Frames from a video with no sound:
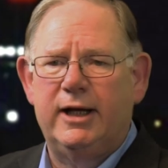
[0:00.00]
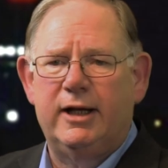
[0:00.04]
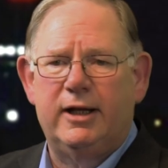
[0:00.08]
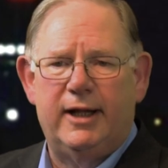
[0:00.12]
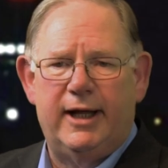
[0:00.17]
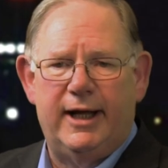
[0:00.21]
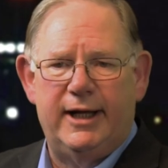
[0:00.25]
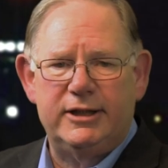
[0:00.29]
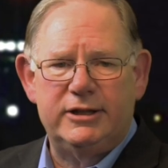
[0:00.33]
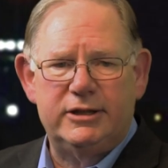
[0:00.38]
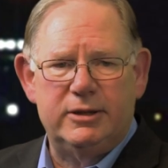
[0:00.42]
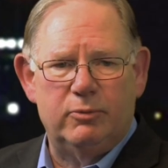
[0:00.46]

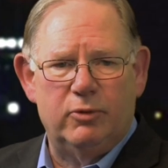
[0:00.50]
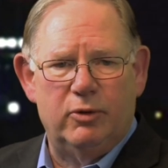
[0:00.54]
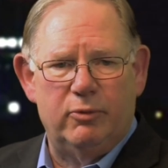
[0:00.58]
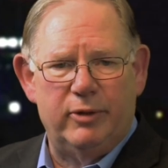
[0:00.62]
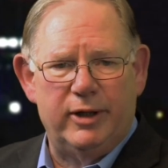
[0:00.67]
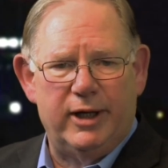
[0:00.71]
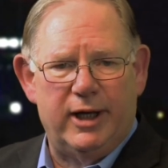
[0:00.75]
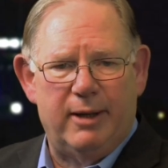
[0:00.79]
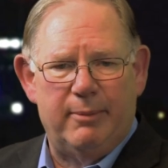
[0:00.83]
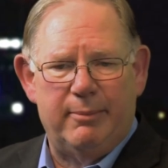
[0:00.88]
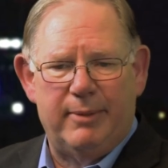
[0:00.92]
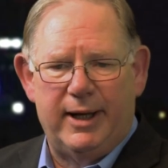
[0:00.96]
analyzed them
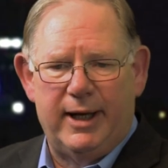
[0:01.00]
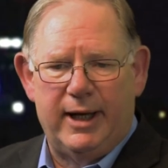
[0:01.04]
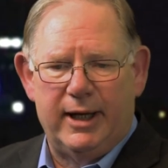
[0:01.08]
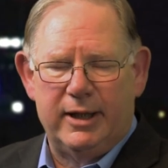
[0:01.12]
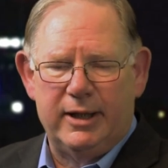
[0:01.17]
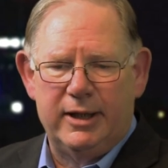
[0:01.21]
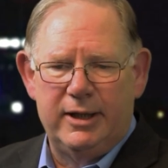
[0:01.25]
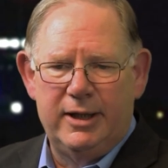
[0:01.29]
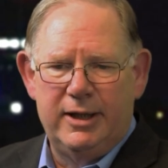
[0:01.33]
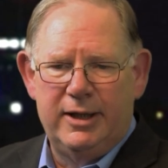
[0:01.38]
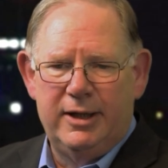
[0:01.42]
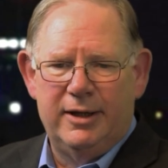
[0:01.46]
when we got
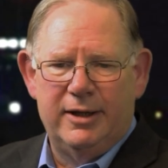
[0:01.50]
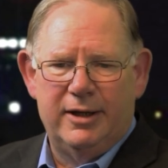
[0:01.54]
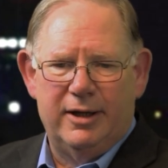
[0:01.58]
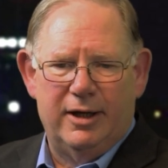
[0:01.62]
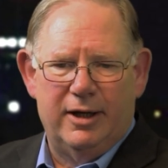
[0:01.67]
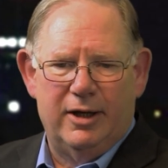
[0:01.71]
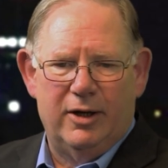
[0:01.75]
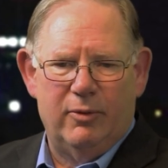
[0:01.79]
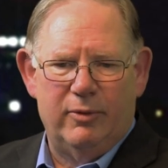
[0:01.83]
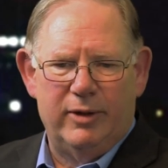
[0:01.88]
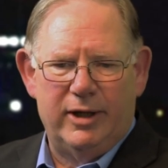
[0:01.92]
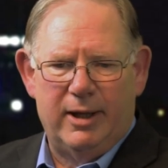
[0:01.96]
back.
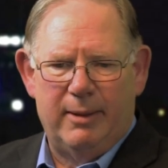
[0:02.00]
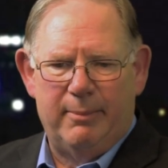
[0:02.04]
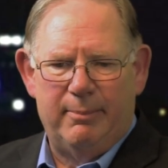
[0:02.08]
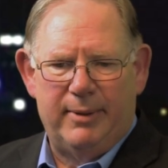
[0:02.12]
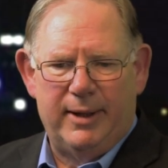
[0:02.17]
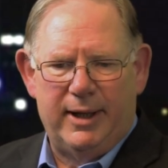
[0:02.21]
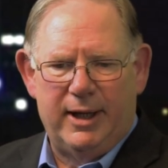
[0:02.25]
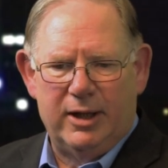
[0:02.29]
Uh, we got